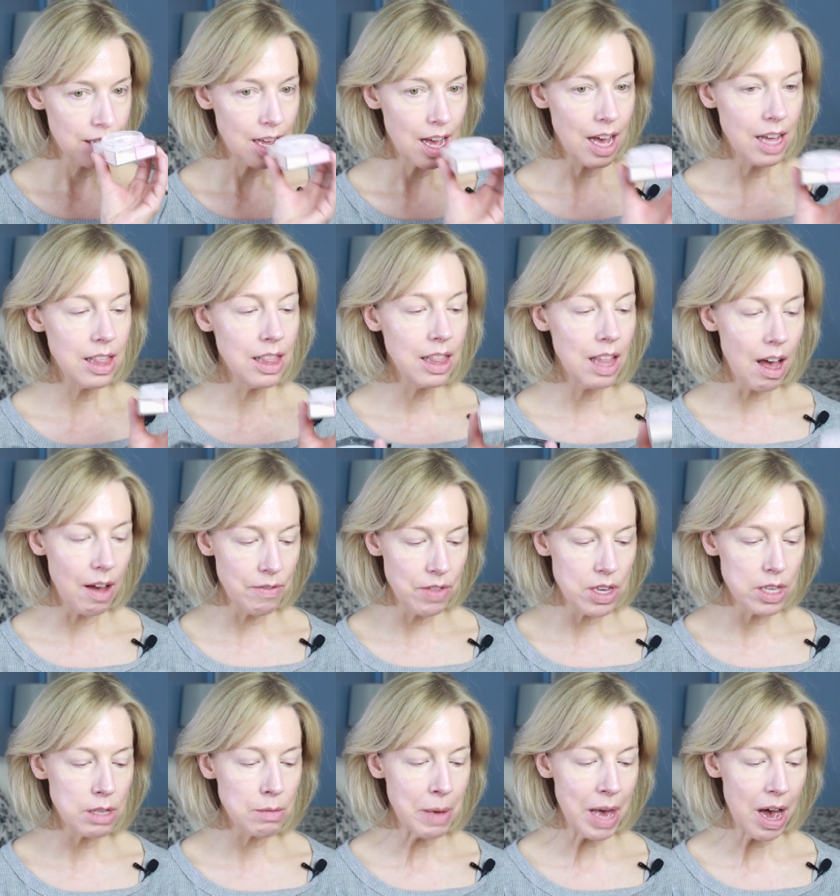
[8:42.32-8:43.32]
I love
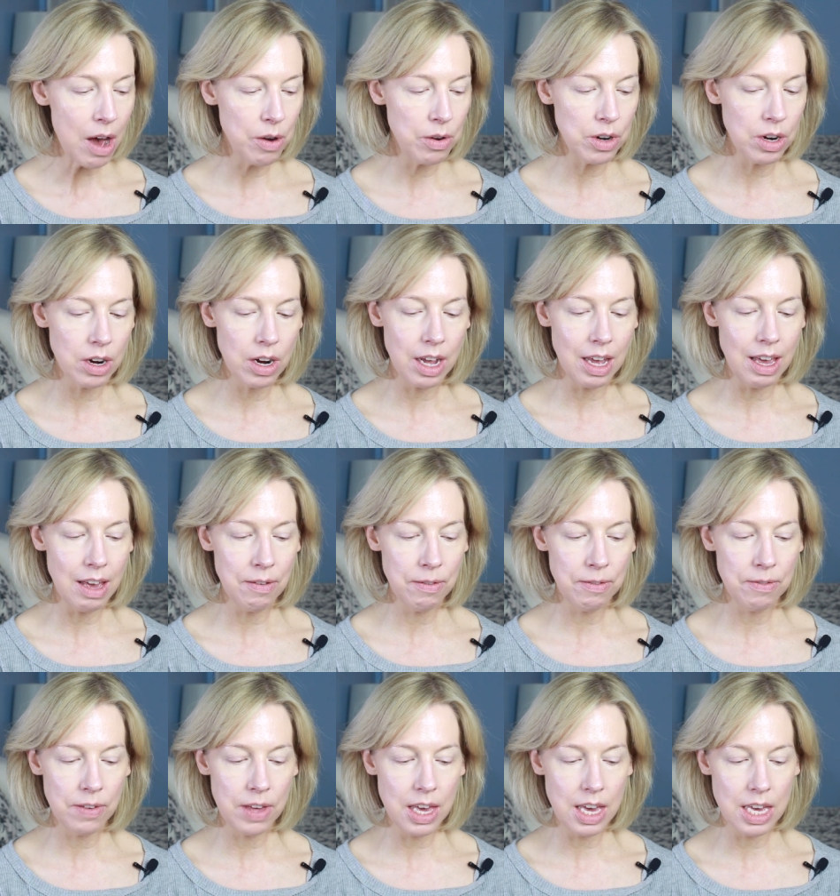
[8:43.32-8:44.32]
this powder
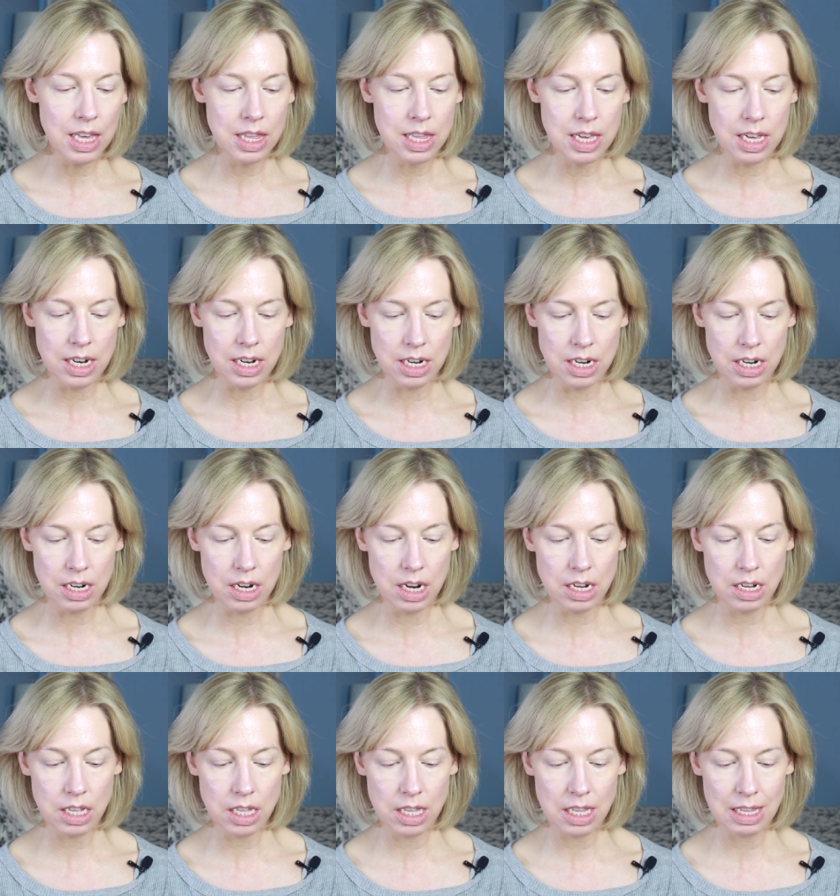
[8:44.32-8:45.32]
if it didn't
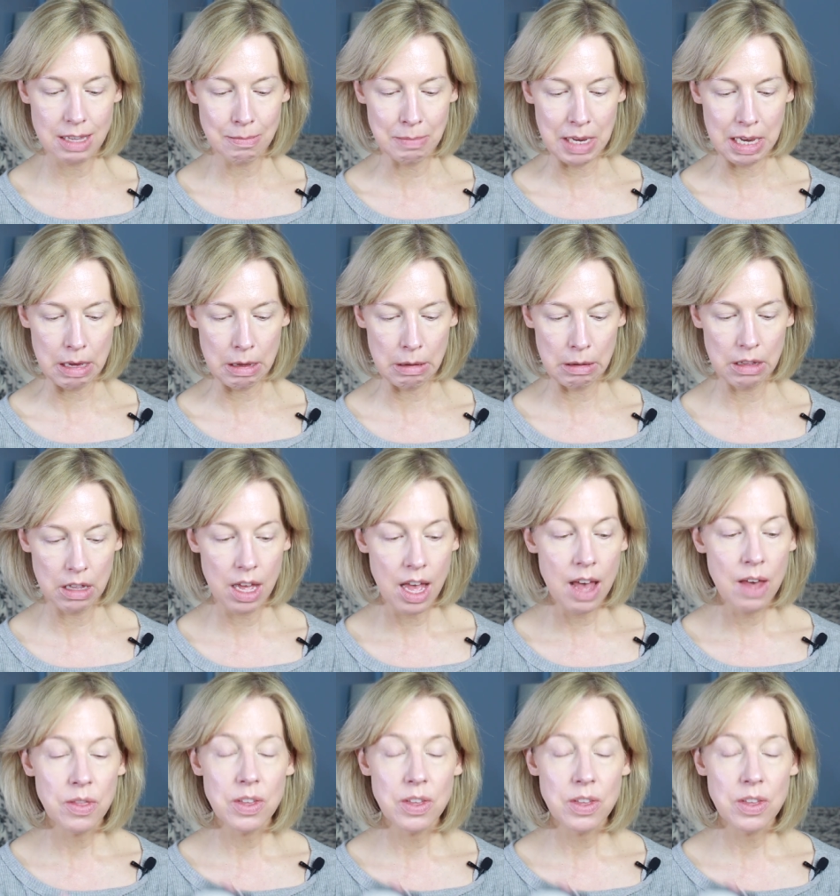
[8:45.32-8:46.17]
smell.